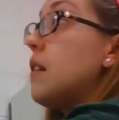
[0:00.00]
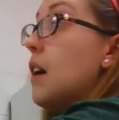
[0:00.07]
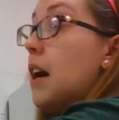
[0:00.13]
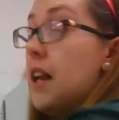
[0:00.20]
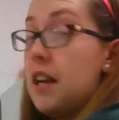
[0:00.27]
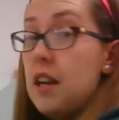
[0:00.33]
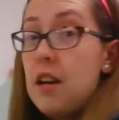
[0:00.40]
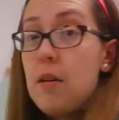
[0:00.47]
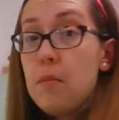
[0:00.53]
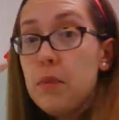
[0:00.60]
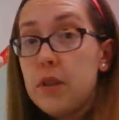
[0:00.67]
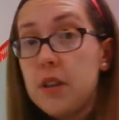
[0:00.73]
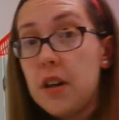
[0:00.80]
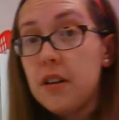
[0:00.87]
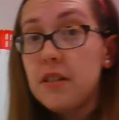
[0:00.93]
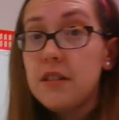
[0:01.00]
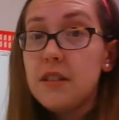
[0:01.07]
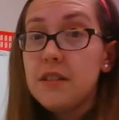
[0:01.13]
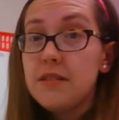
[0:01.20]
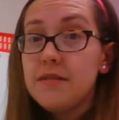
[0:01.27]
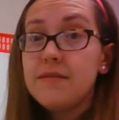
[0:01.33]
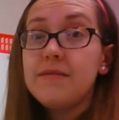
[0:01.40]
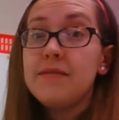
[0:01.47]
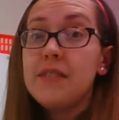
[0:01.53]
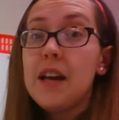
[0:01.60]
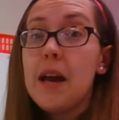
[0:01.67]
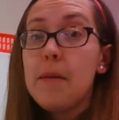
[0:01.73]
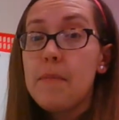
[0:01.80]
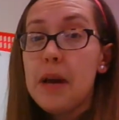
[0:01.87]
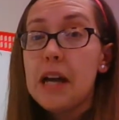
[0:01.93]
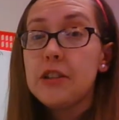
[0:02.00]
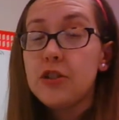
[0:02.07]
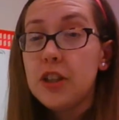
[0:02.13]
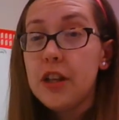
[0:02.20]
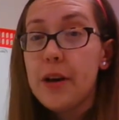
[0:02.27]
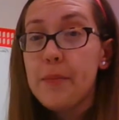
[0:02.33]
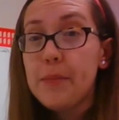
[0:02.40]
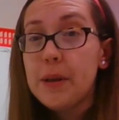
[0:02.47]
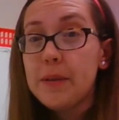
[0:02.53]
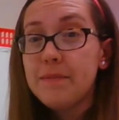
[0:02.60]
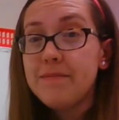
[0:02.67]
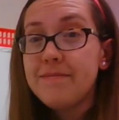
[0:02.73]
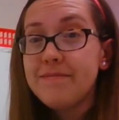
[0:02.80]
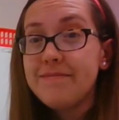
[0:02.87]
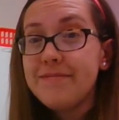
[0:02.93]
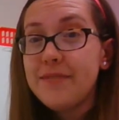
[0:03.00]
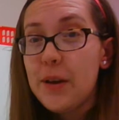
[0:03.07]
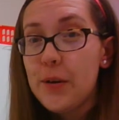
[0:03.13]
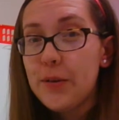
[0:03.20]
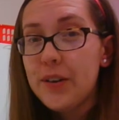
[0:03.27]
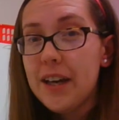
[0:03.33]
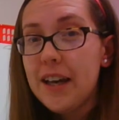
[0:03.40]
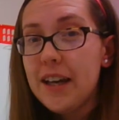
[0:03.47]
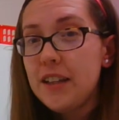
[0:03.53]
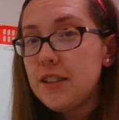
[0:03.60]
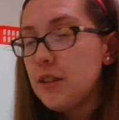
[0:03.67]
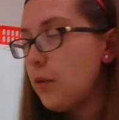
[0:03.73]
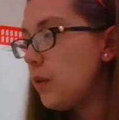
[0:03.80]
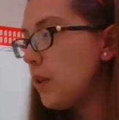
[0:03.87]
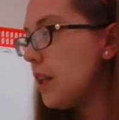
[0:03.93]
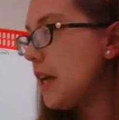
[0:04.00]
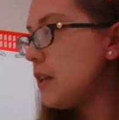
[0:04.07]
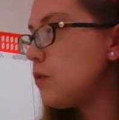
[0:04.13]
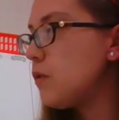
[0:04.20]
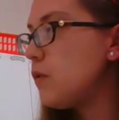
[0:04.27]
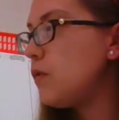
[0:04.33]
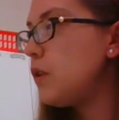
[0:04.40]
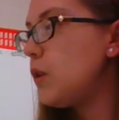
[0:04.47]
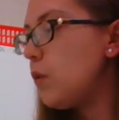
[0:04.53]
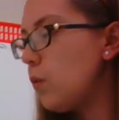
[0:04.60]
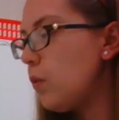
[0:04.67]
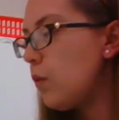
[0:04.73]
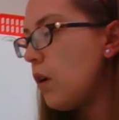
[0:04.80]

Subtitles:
on a number card and match it up. Okay, so let's review.